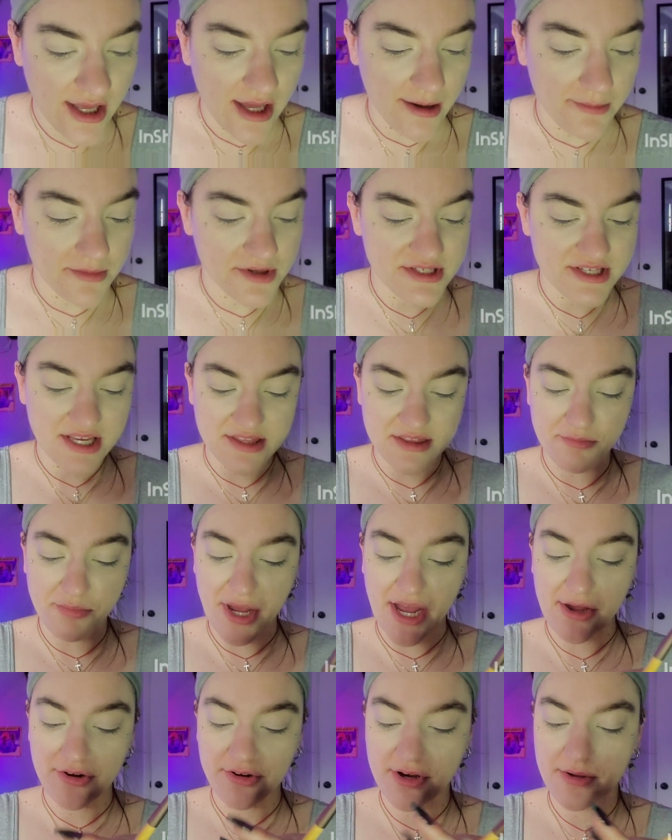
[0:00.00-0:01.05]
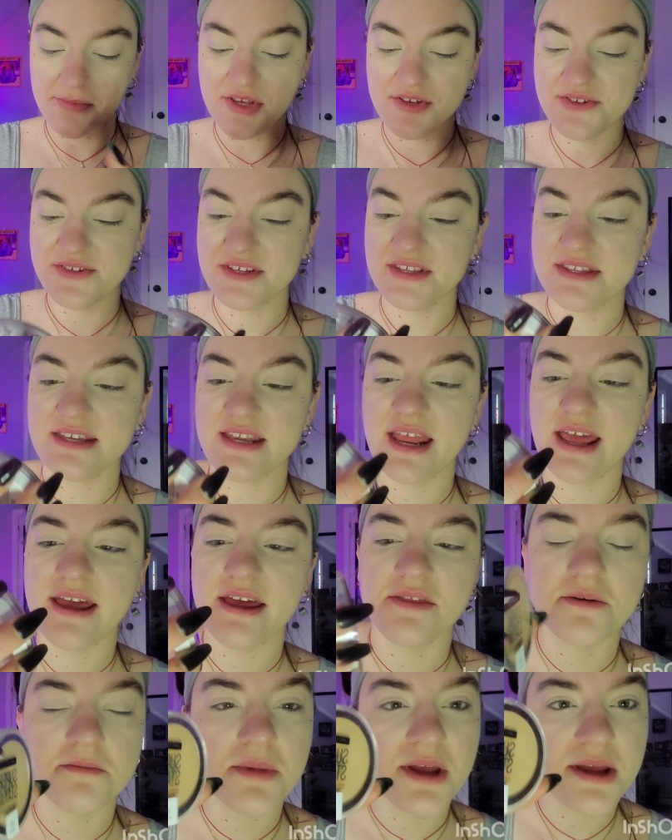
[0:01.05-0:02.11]
I'm going to take the powder I'm using today,
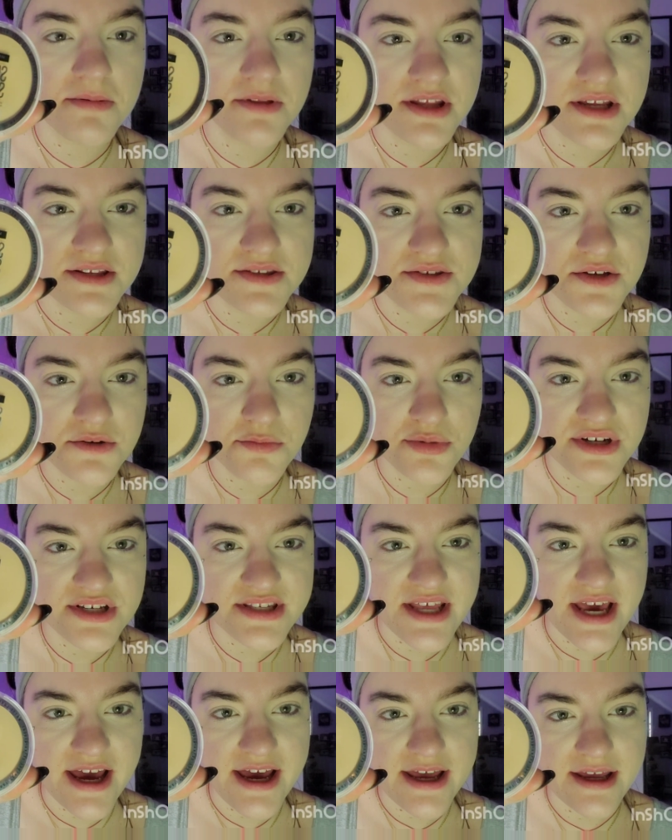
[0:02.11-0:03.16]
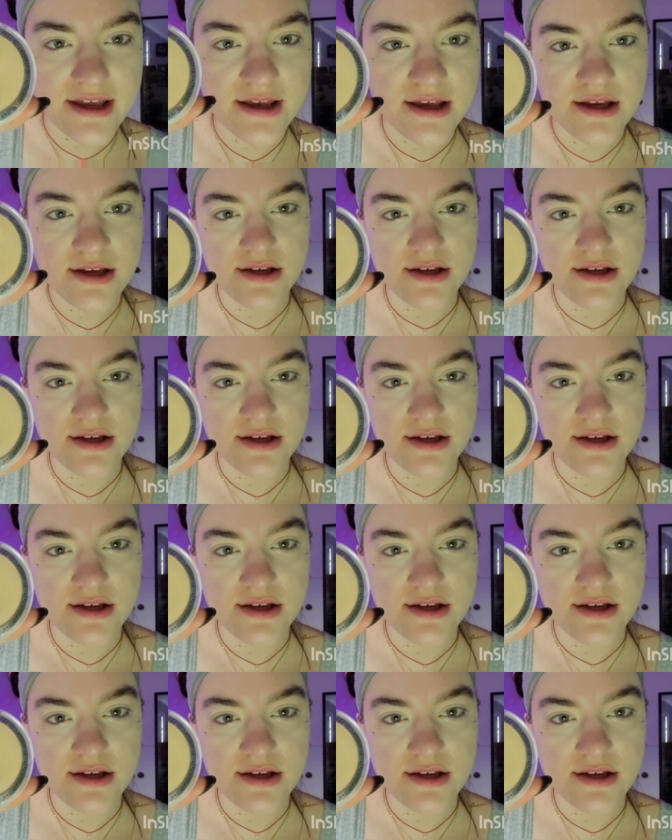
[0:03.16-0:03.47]
the Maybelline Superstay.